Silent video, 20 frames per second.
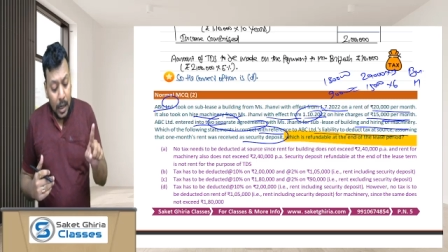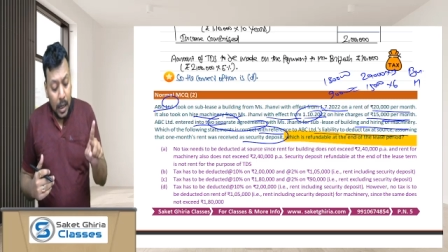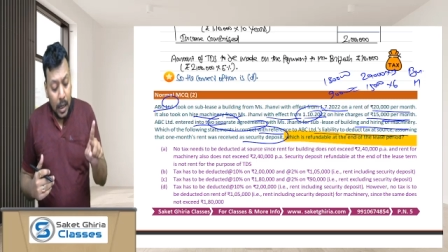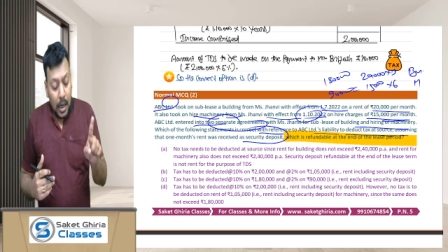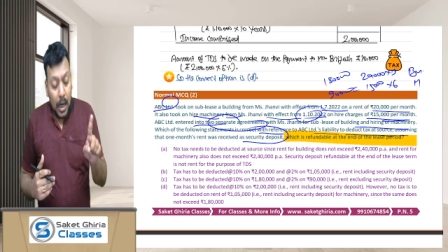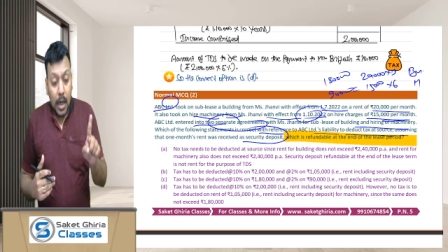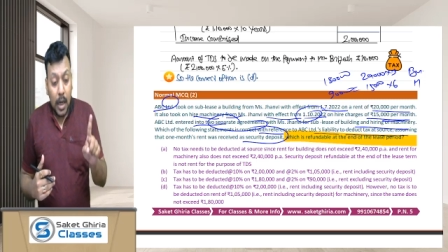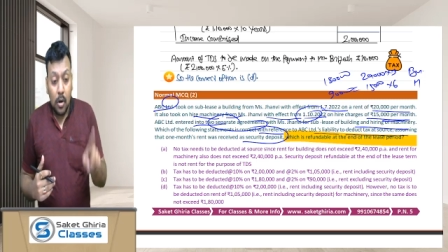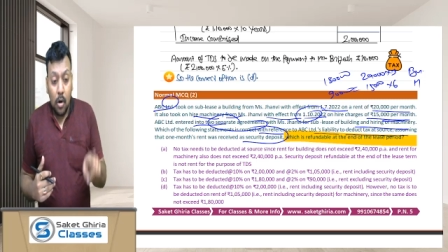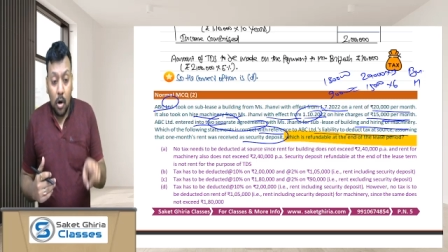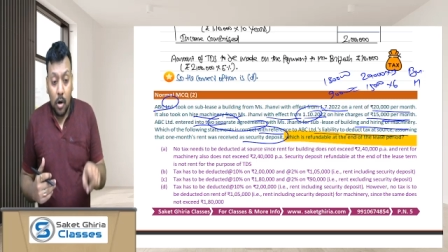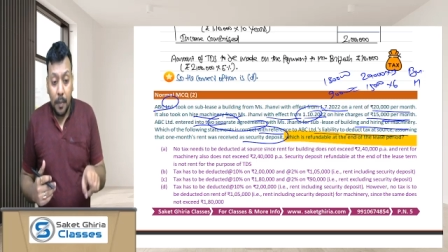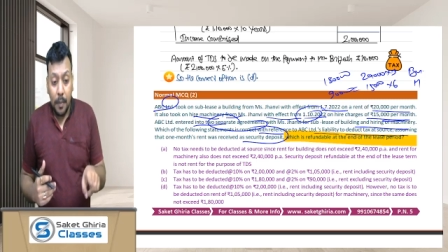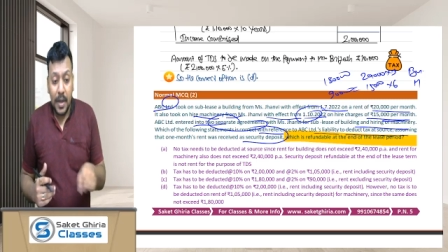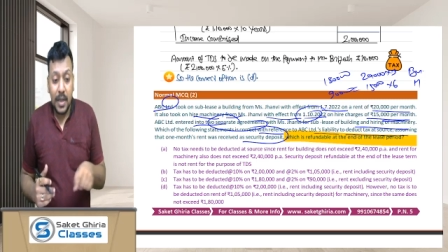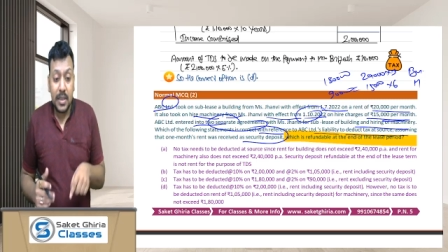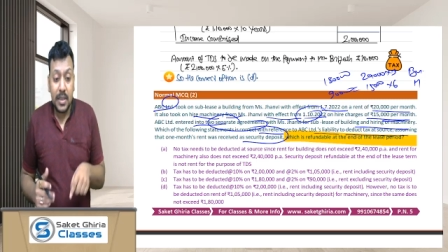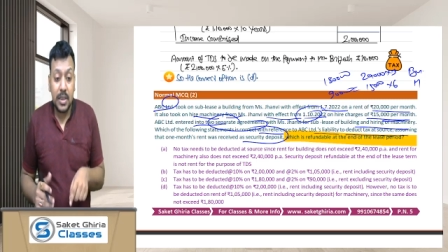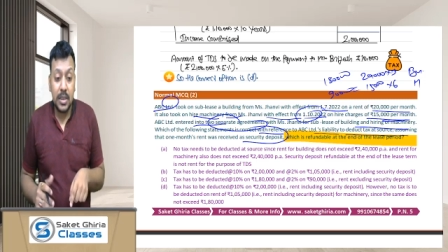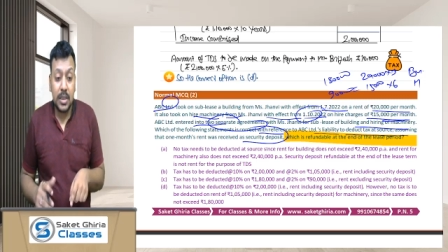a
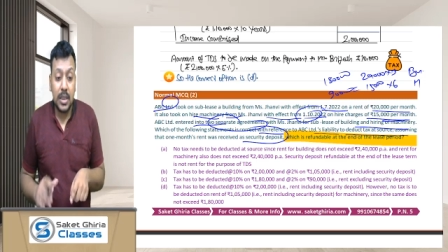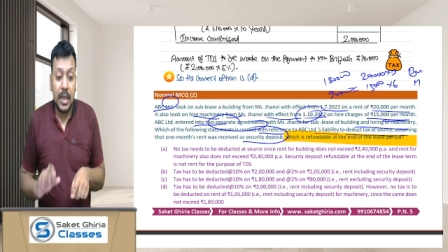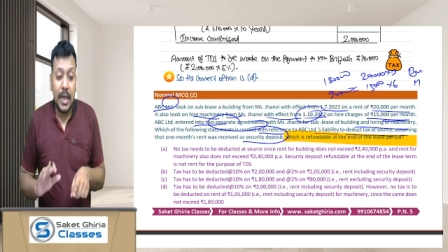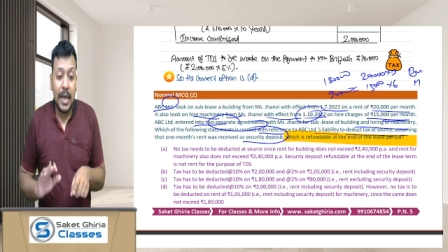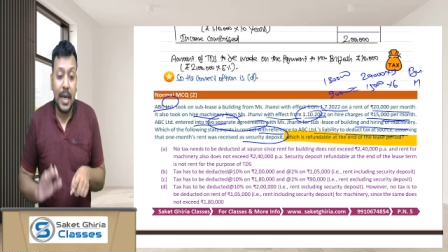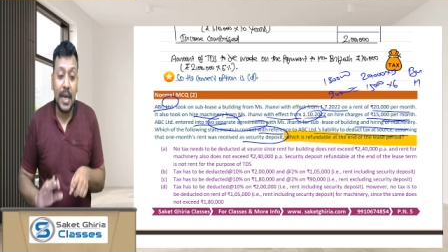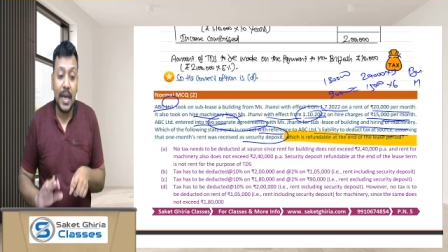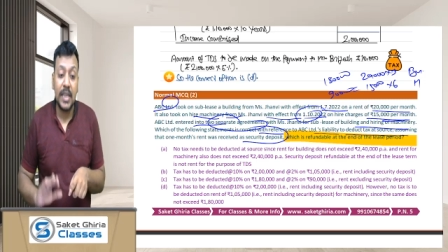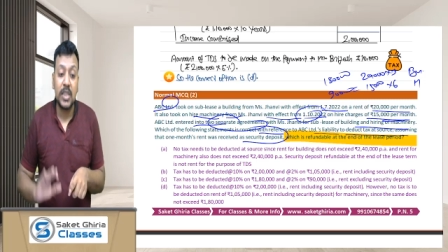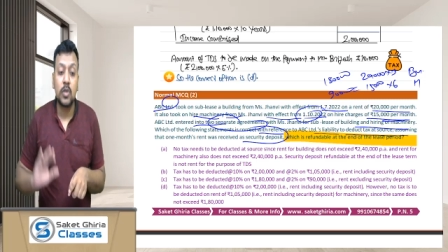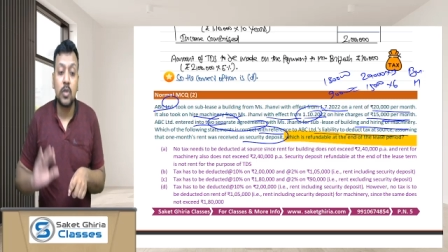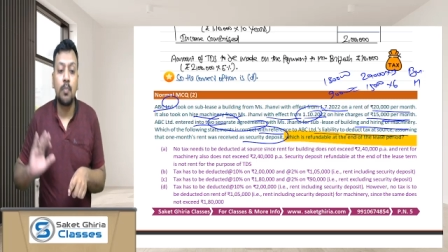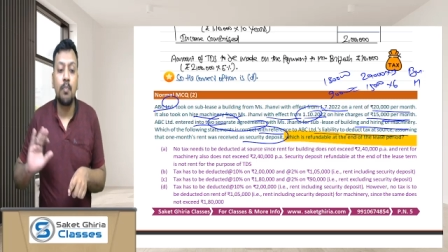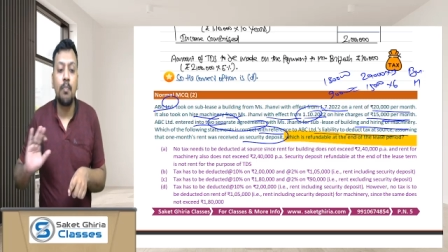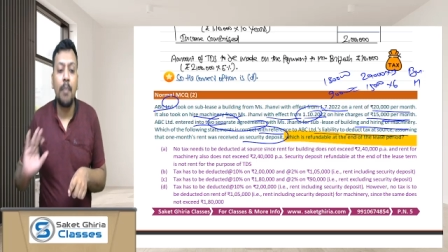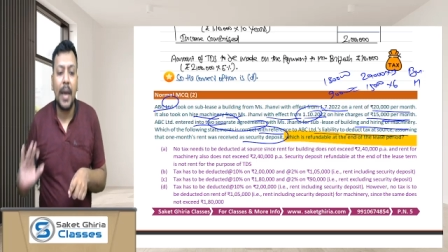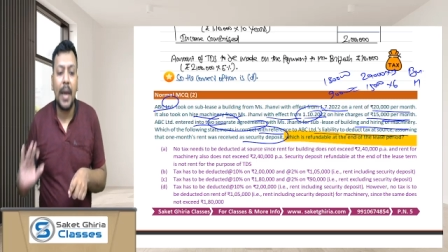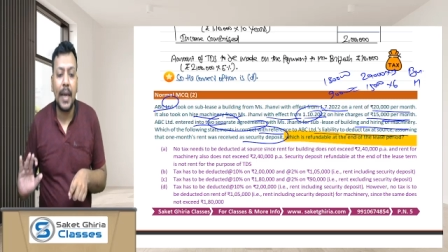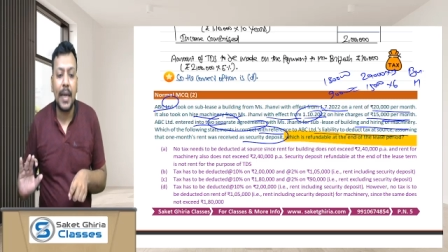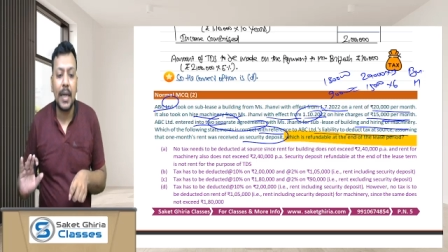corporate SSC is
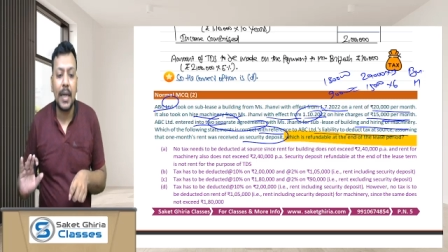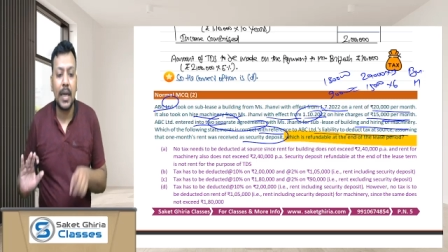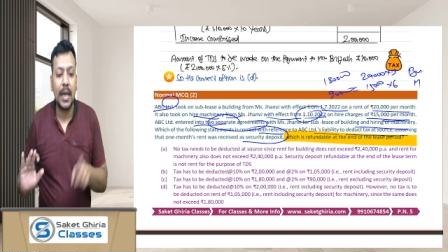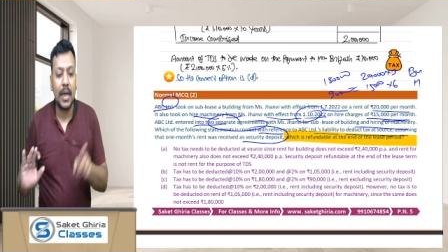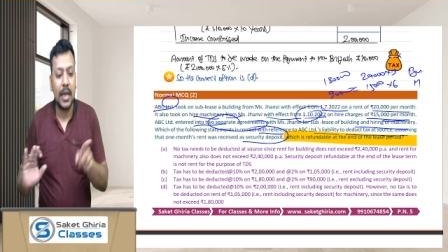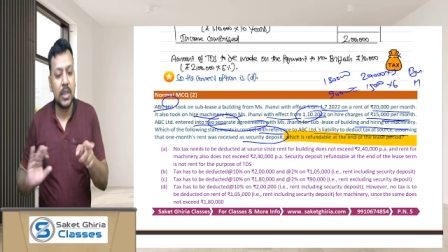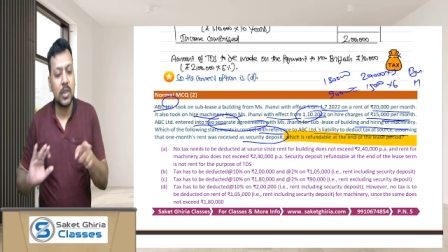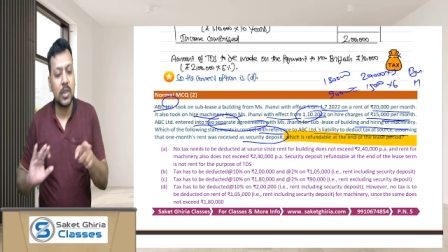paying